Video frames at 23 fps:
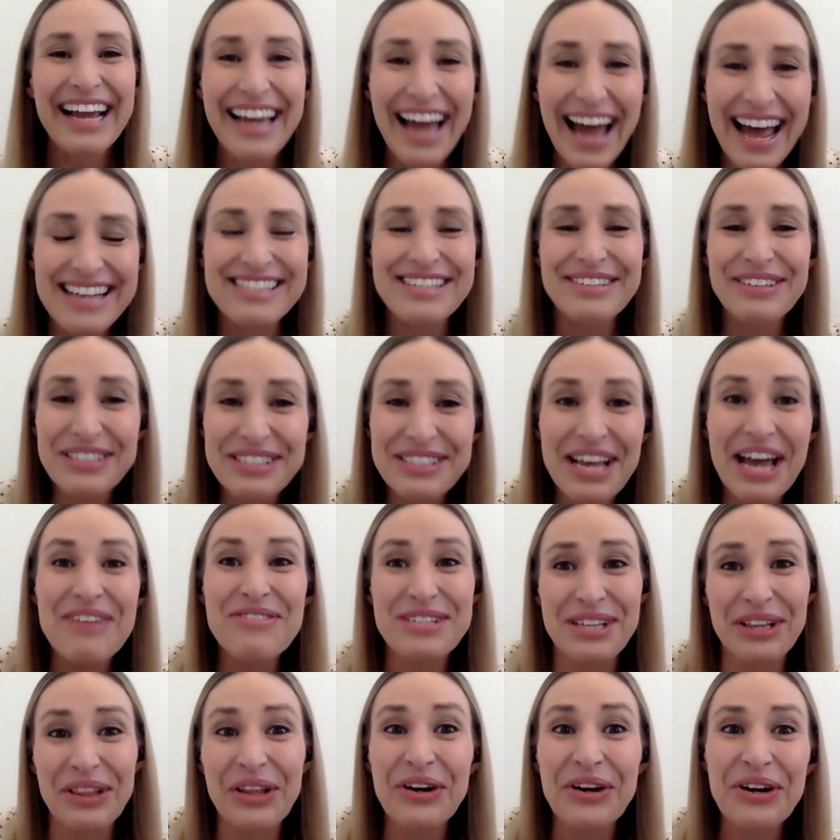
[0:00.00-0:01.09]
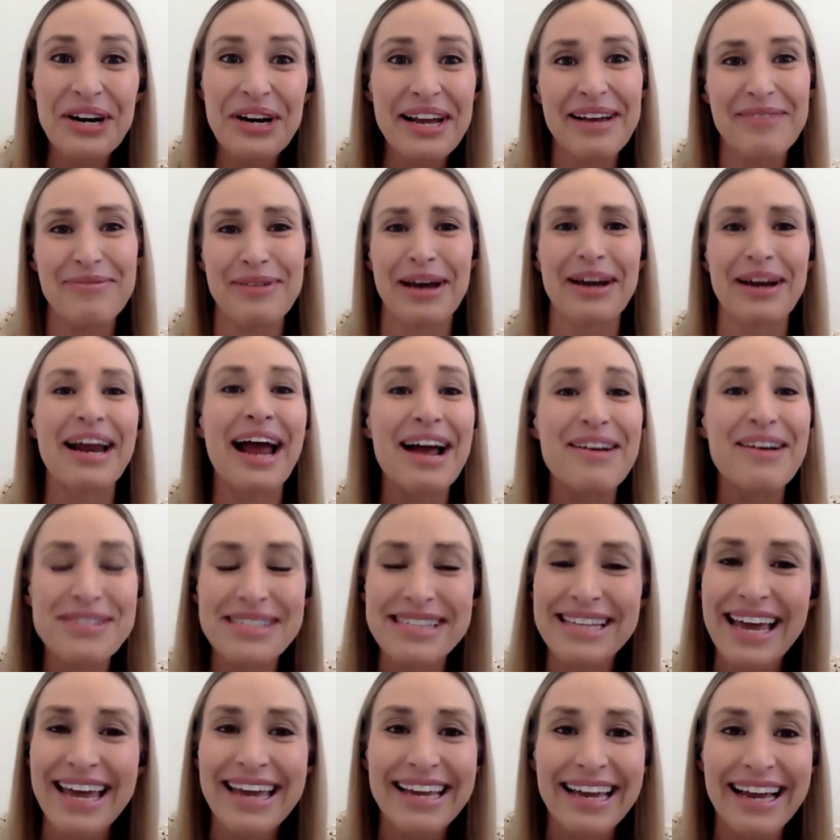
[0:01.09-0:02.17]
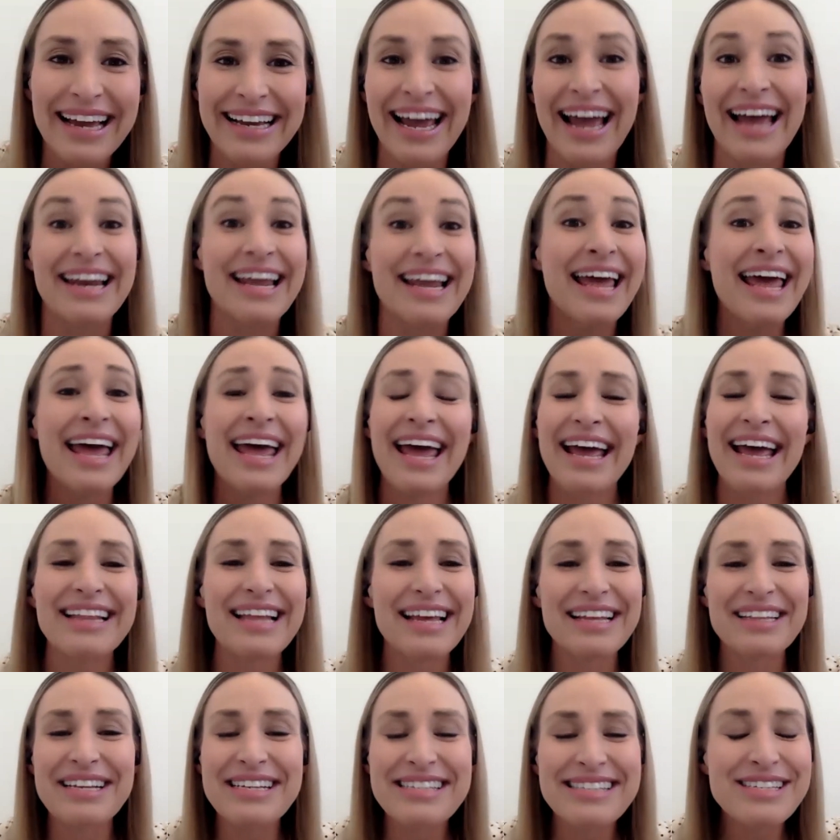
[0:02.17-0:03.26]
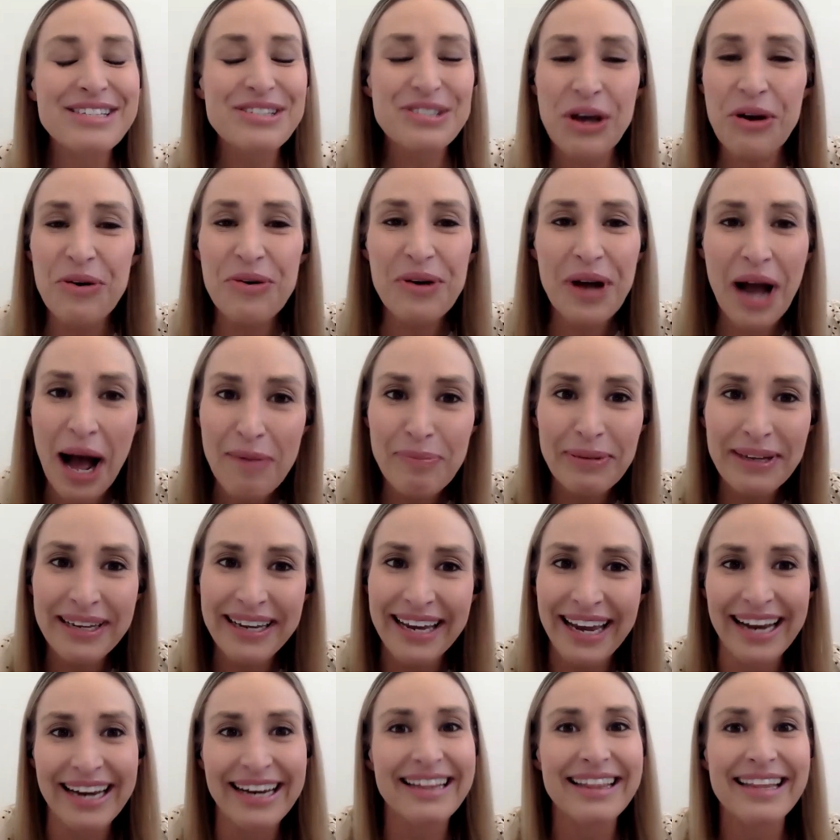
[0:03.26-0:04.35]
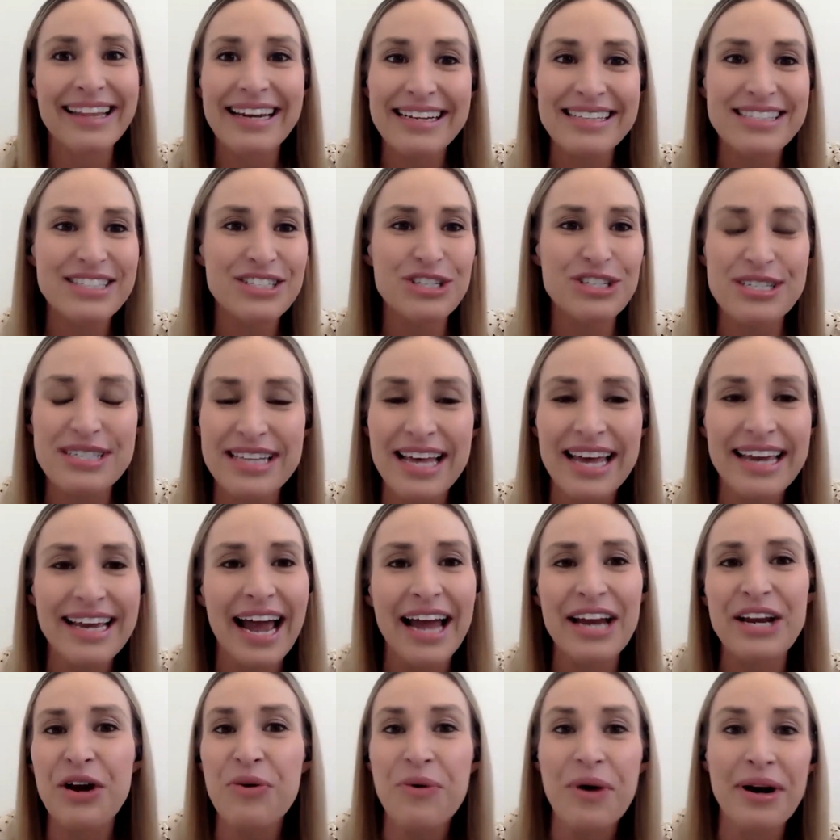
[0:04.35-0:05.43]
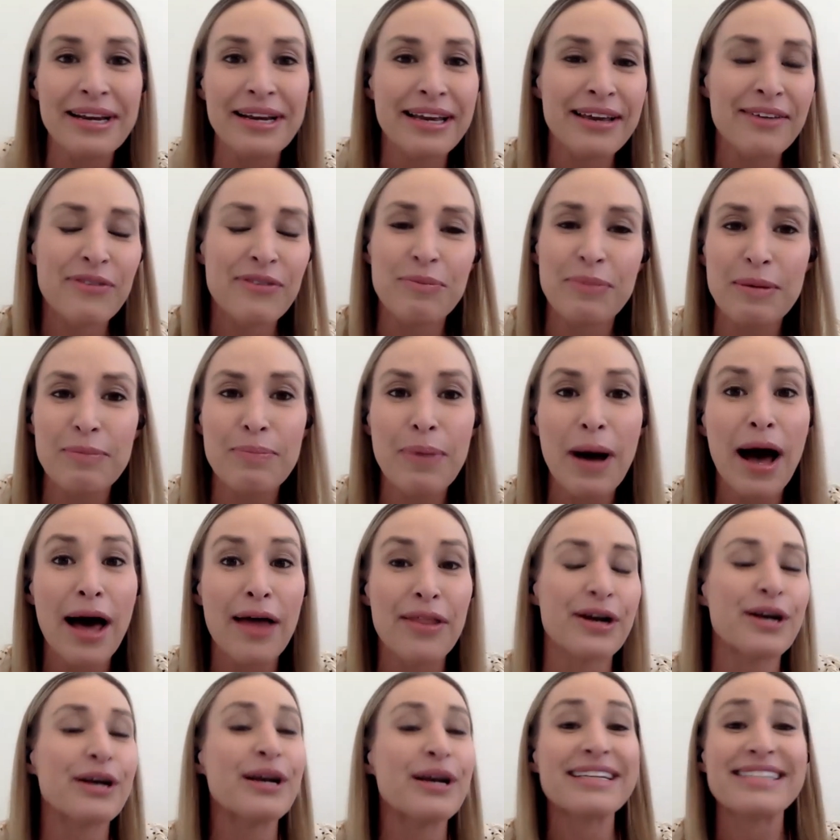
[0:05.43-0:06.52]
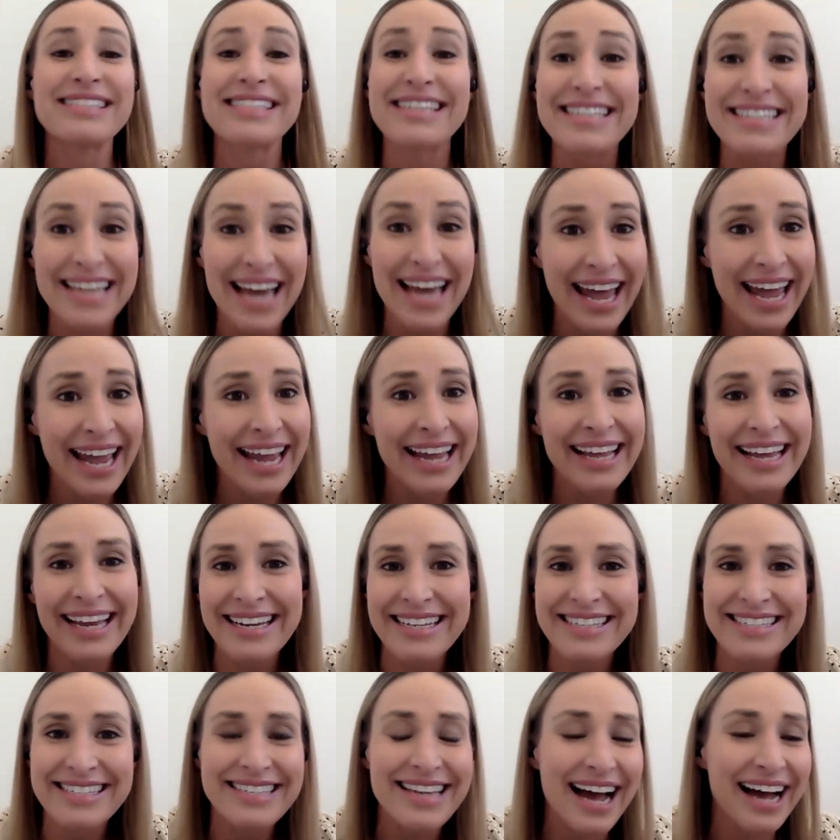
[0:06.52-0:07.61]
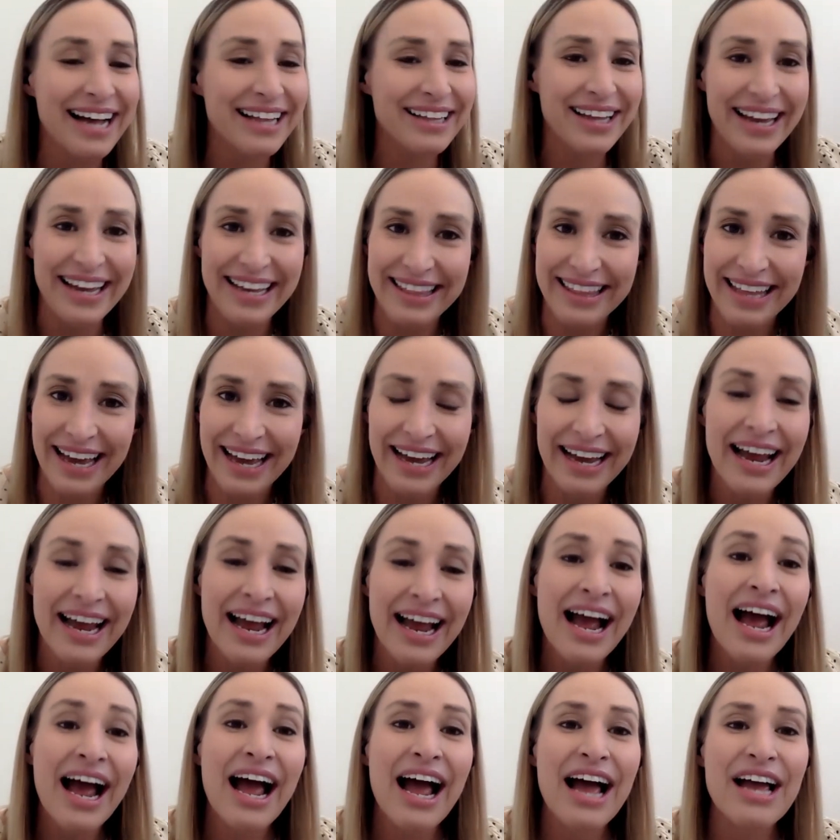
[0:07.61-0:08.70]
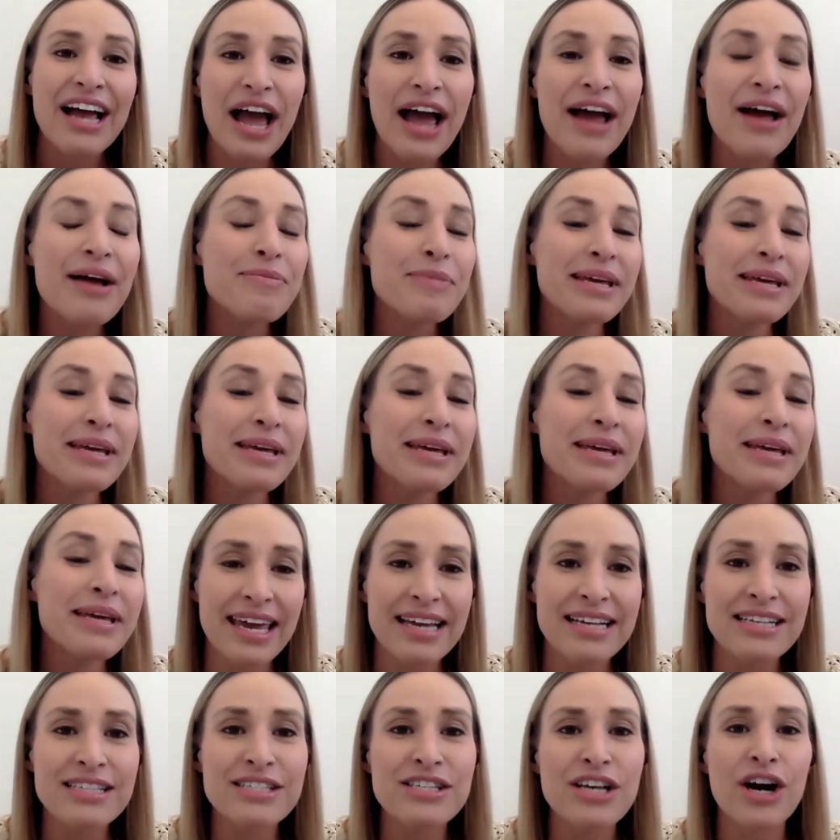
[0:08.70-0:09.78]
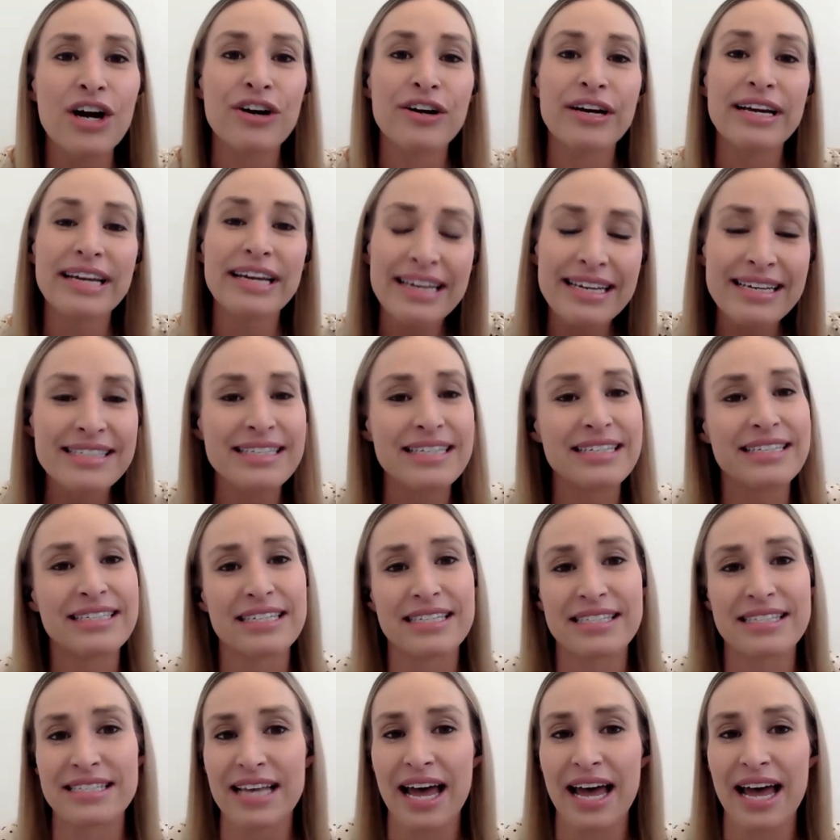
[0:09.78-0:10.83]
Yes, as I was learning about it, I was like, again, this is so complicated that it's just like, I don't want to even be bothered. Today, it is not like that. Yeah. I mean, things are easy to